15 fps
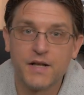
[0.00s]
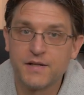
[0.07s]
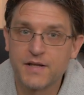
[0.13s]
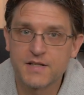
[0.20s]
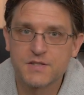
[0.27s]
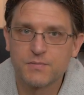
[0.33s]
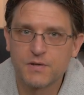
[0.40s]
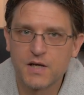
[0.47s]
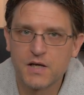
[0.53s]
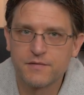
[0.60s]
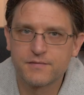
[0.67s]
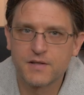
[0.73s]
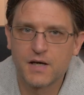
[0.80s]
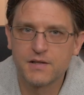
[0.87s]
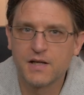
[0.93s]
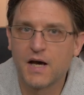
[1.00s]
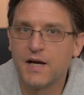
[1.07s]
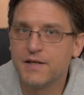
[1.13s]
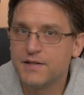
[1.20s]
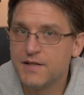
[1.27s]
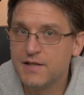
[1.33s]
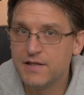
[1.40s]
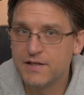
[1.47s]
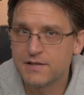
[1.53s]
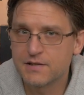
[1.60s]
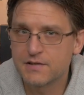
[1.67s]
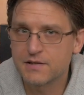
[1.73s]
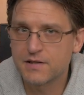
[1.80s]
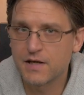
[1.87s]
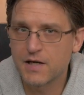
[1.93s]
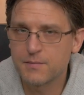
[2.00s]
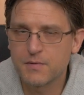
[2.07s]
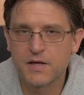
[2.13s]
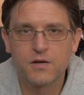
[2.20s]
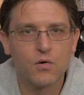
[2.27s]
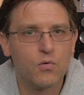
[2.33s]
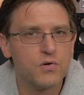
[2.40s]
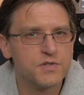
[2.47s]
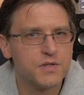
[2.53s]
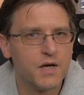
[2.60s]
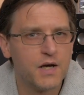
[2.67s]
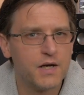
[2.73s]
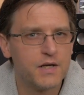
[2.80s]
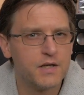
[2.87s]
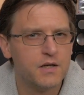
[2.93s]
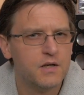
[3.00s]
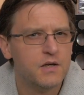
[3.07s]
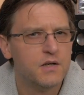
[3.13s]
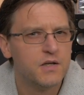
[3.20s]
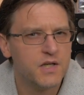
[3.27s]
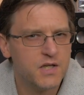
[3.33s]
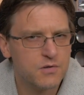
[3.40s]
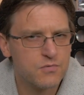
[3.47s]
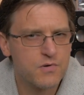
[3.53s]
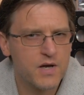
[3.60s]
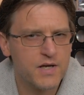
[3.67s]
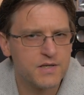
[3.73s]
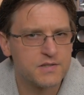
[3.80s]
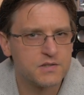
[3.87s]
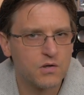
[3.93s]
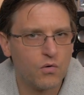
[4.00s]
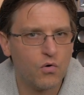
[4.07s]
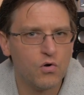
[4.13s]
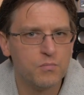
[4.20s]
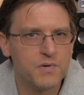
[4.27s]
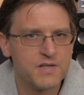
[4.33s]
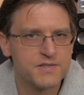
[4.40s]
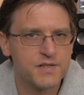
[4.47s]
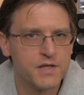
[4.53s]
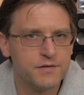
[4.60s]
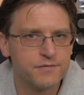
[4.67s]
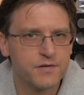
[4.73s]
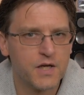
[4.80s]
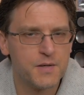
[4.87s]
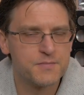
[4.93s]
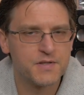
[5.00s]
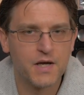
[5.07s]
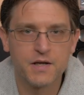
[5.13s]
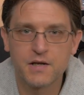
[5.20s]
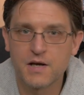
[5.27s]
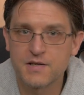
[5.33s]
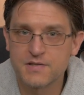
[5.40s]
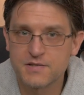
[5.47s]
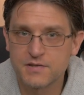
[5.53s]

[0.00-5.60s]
And that's what I have done. I deleted the game, and also I erased all my save games, and I